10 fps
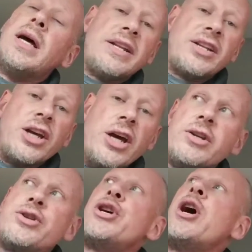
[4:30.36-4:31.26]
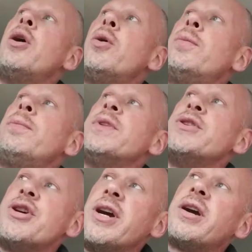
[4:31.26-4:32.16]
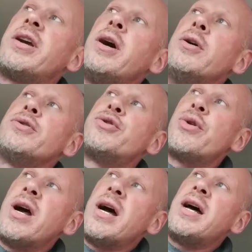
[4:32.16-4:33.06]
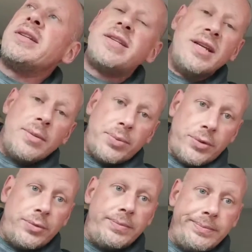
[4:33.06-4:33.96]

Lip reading: At the gun show, Jericho Shrine Temple.